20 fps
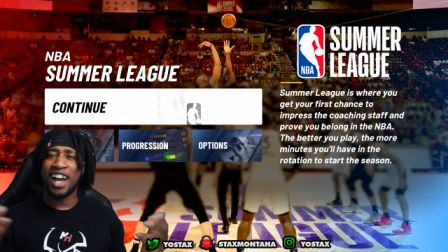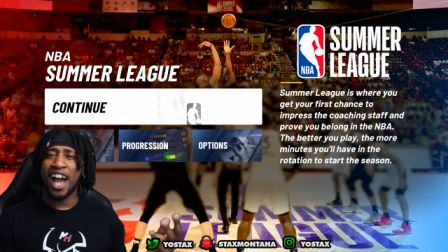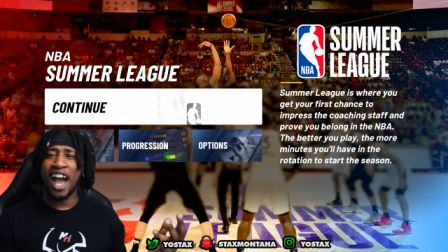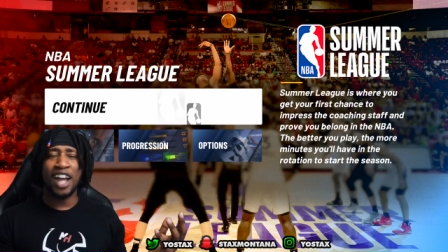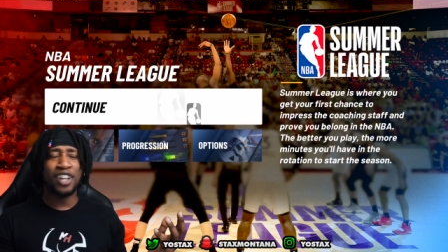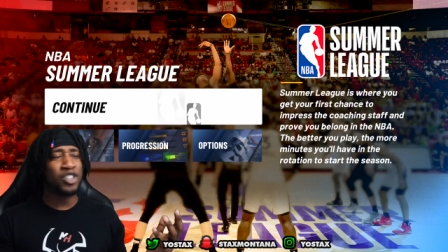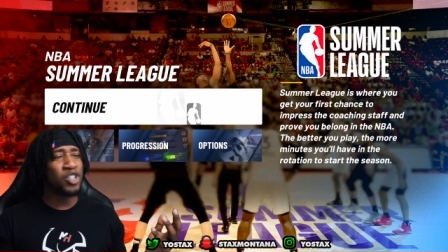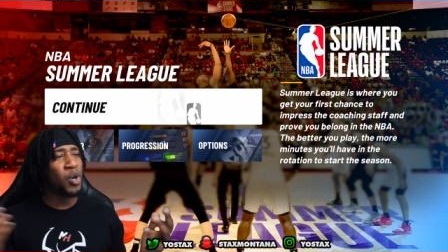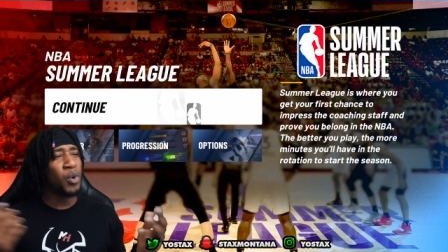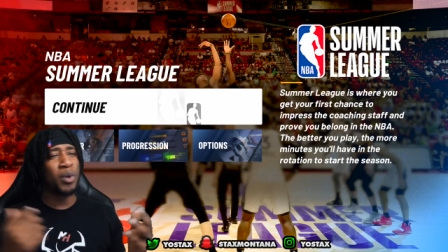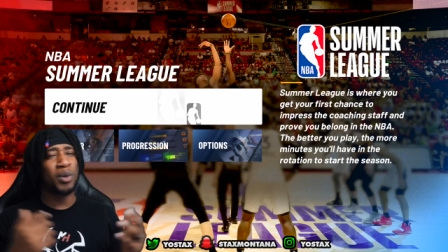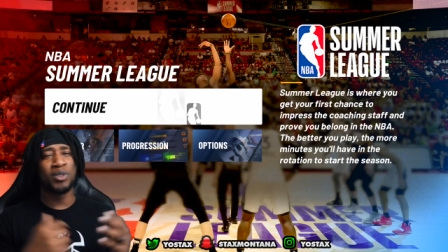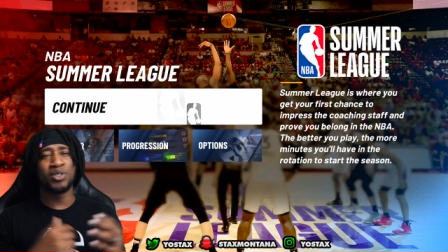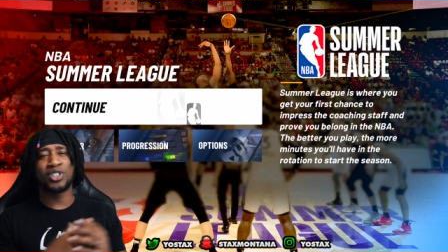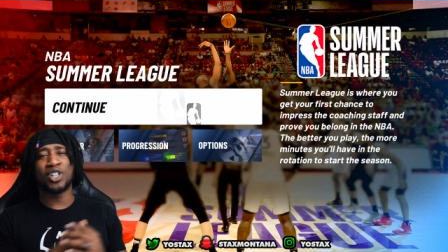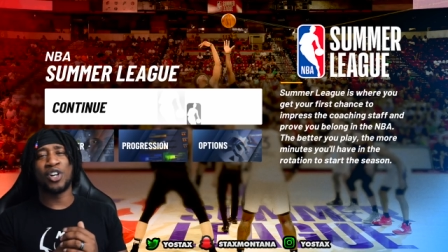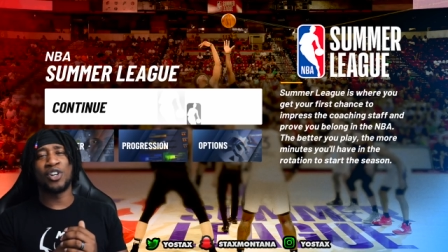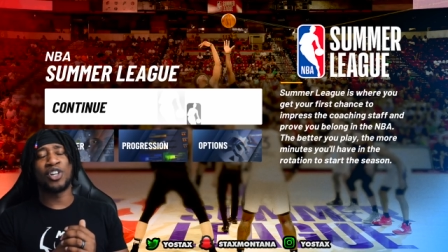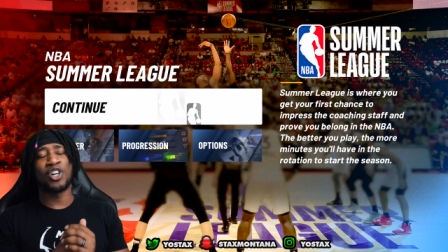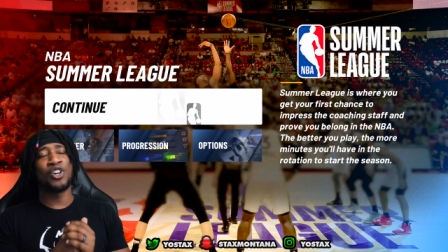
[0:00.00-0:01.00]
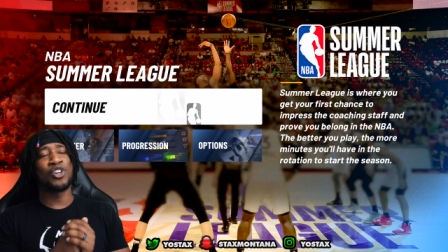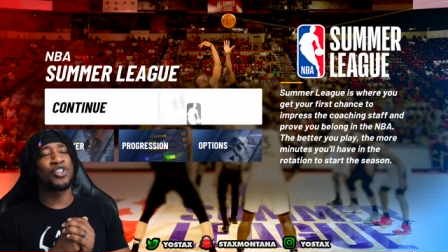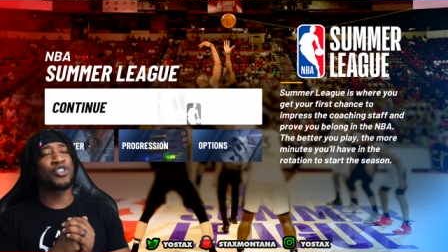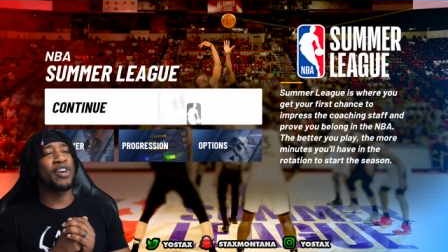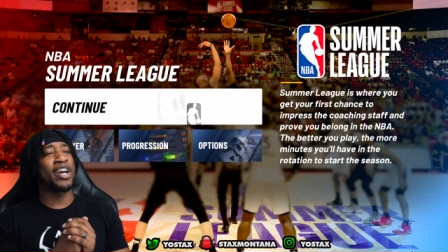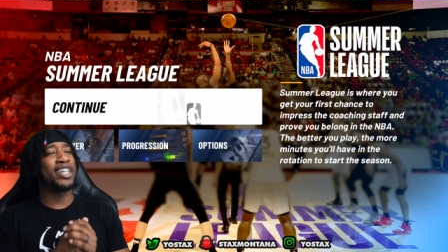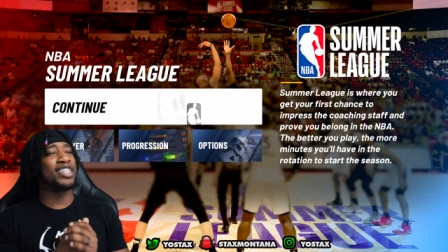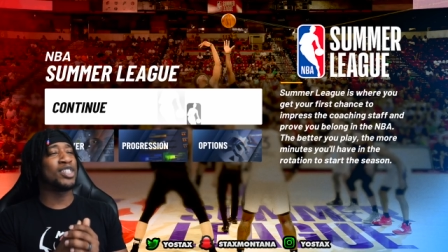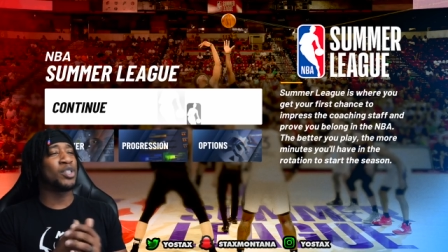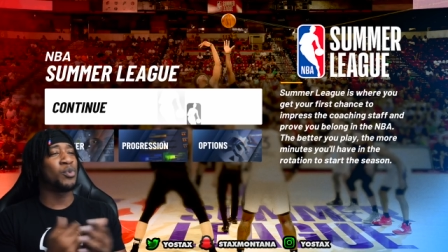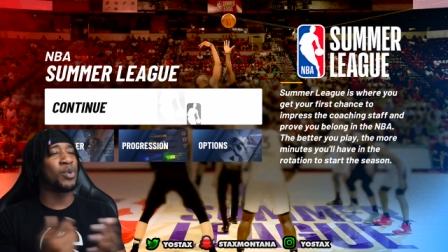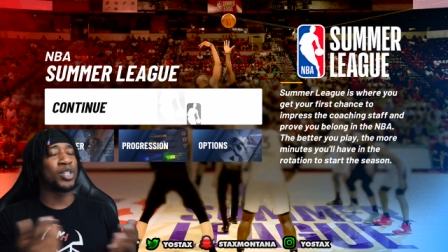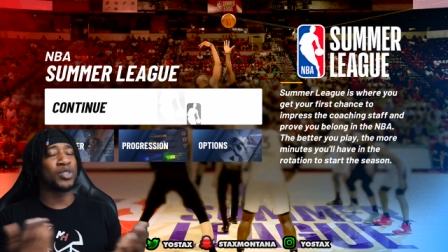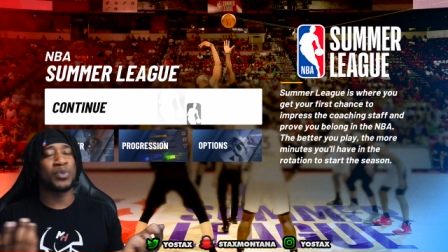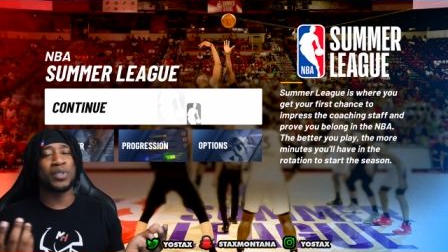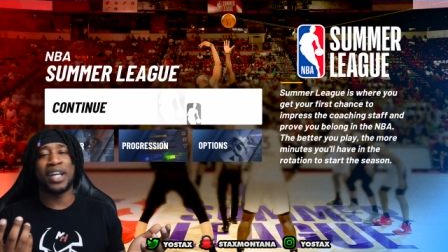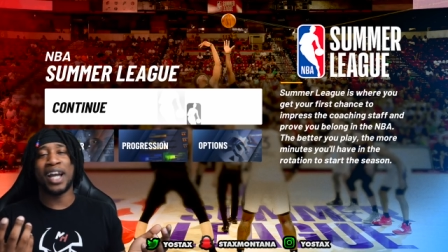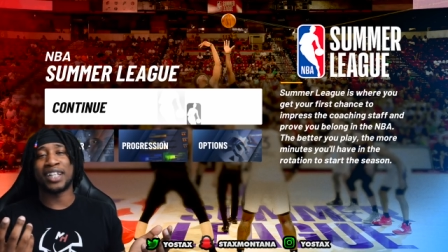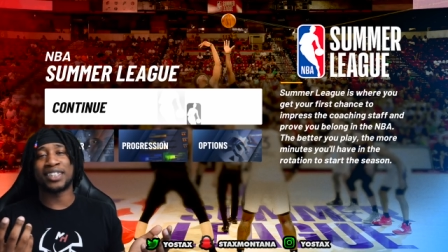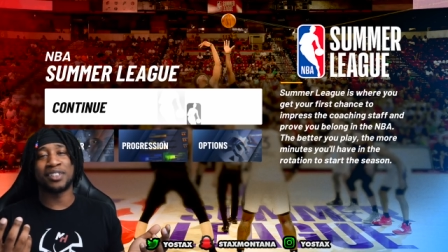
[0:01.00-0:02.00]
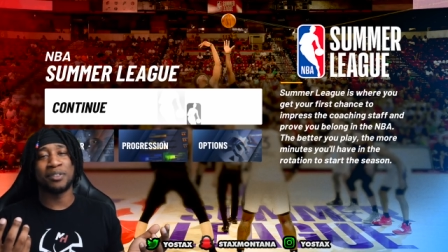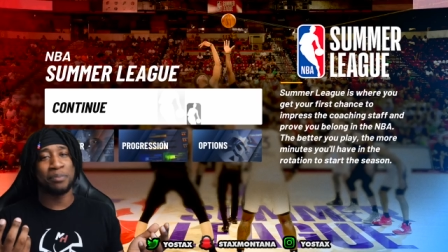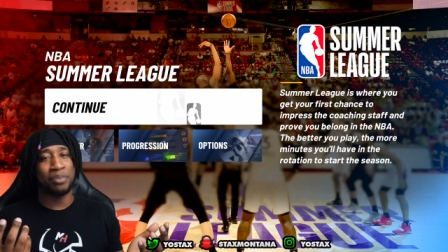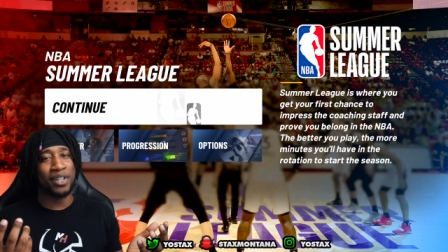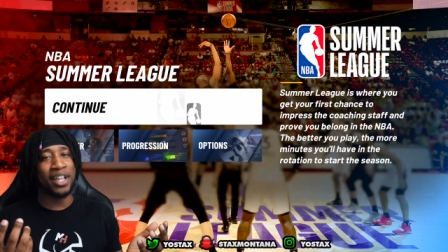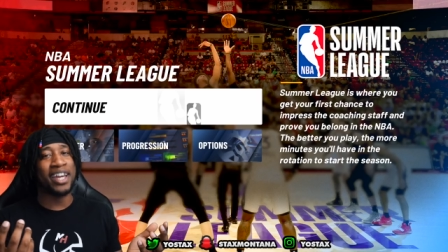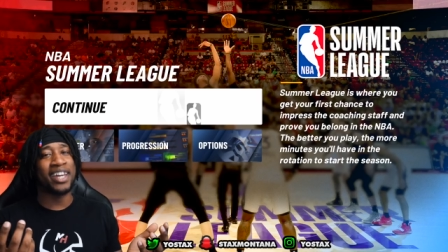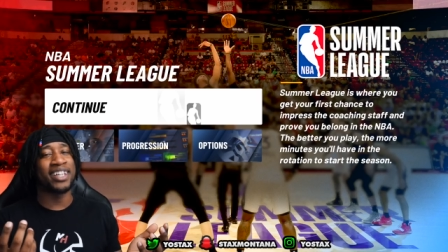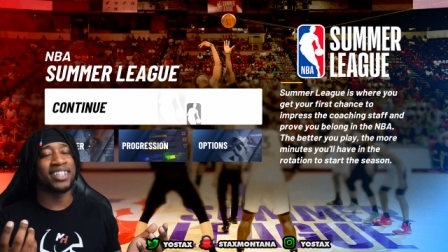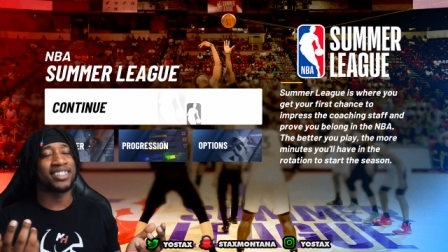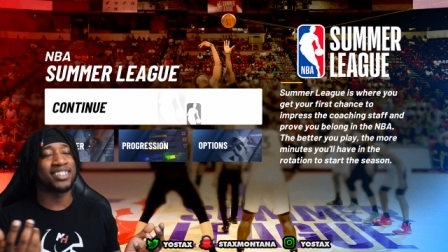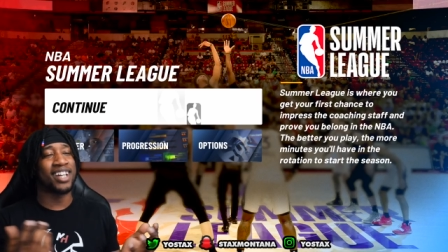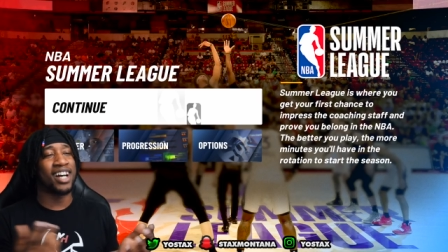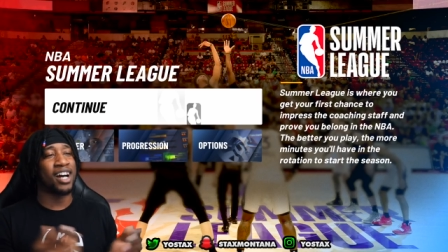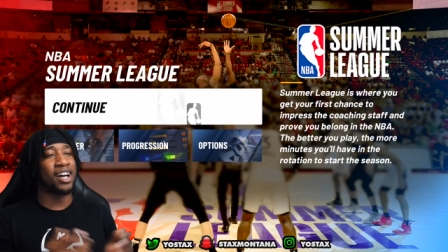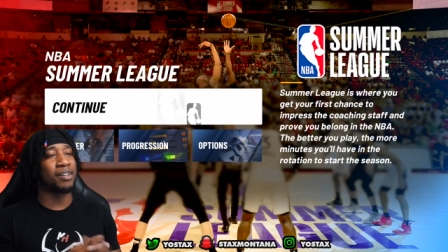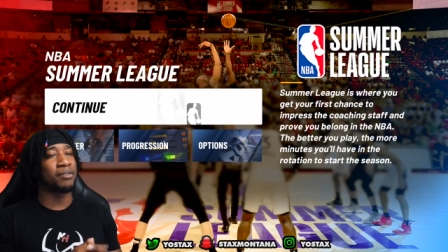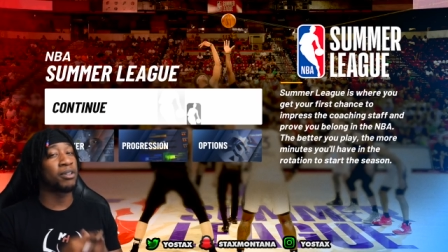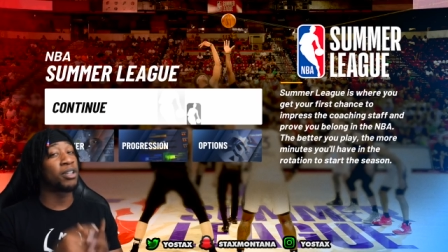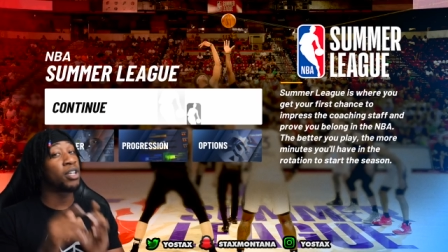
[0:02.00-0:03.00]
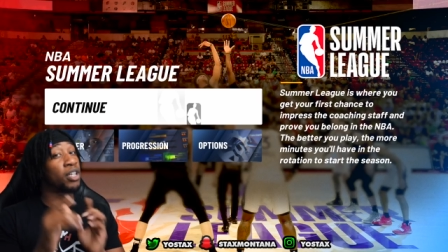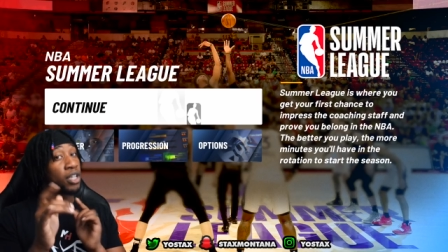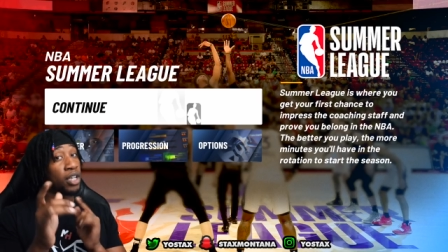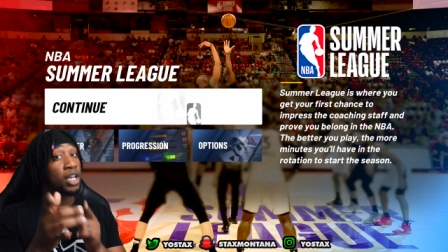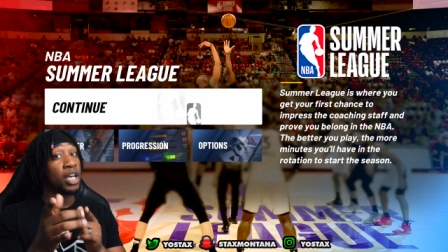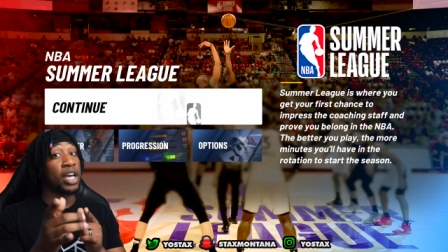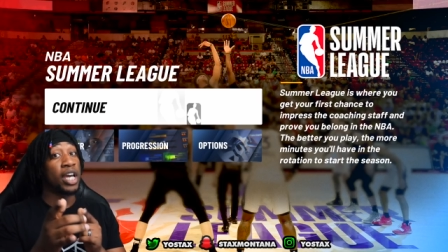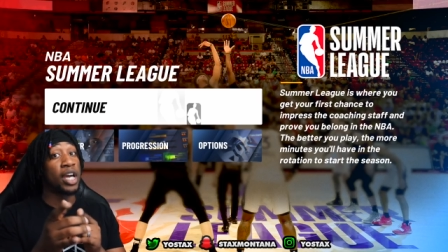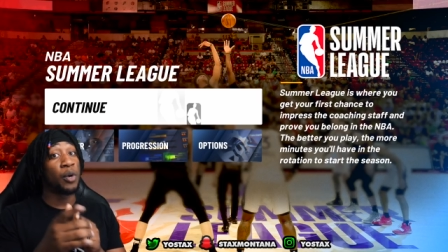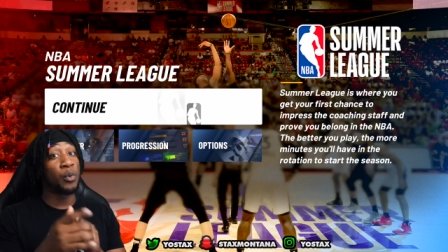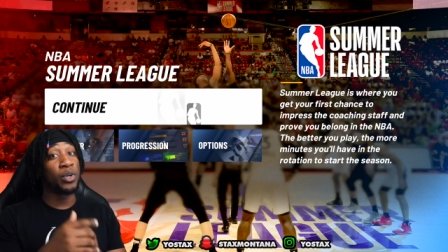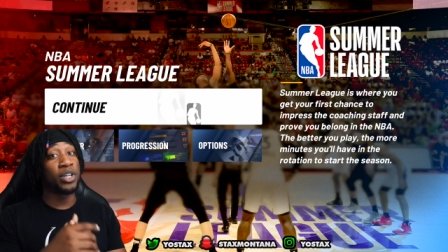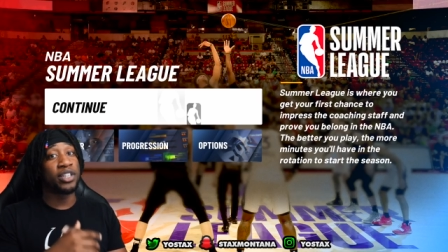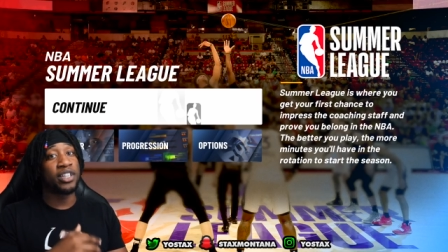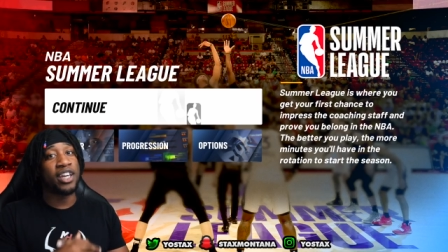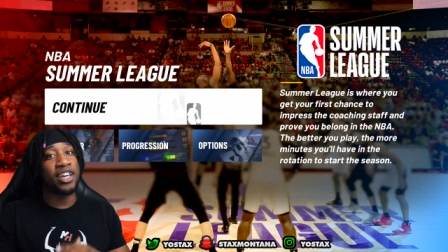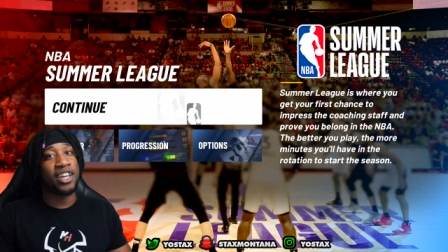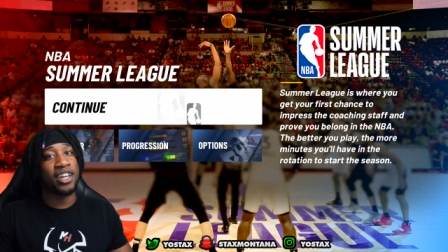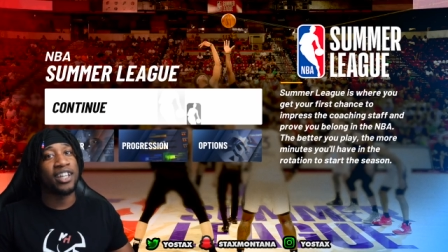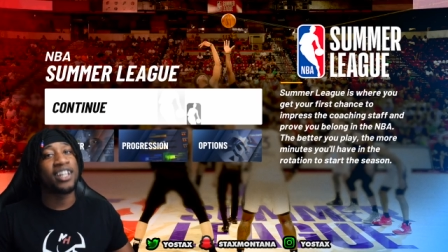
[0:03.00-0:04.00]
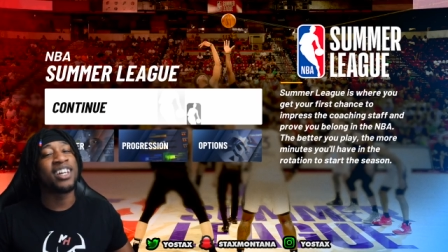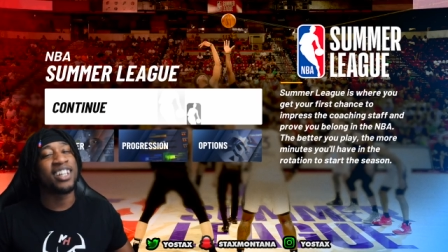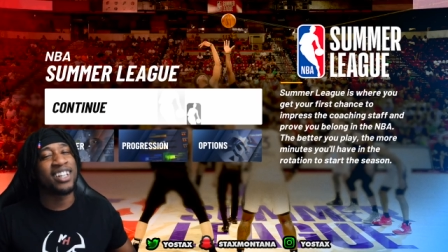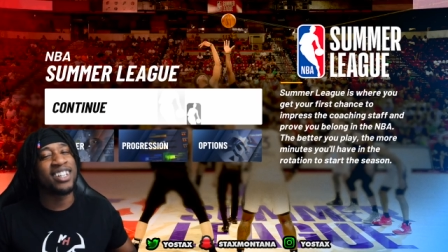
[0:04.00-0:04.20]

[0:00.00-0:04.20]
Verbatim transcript: I knew we was gonna go crazy once we got some playing time. And we did.